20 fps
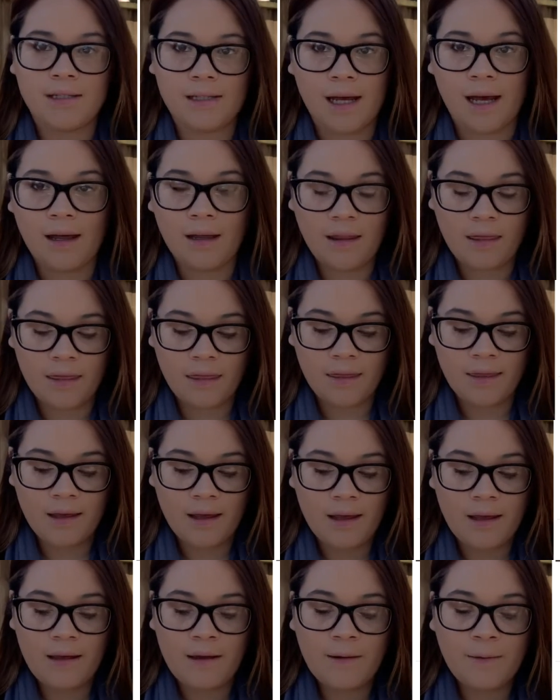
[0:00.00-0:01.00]
death.
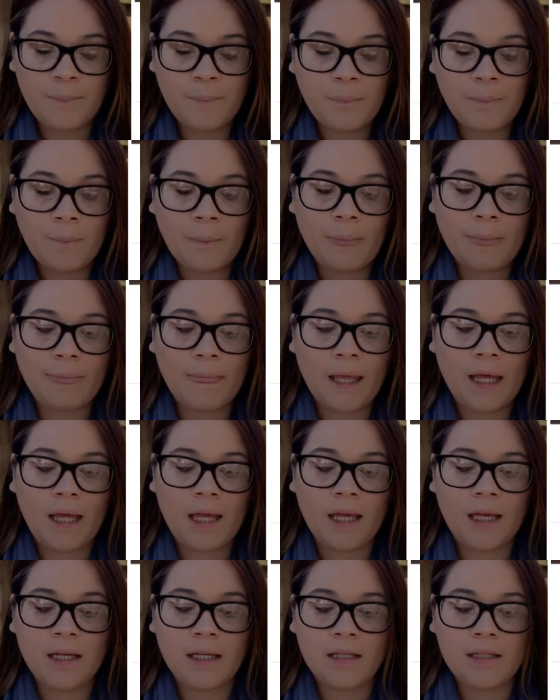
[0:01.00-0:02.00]

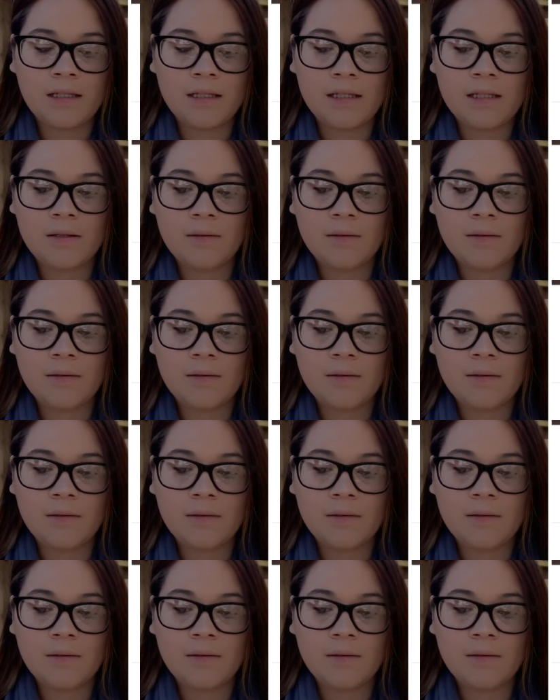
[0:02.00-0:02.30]
And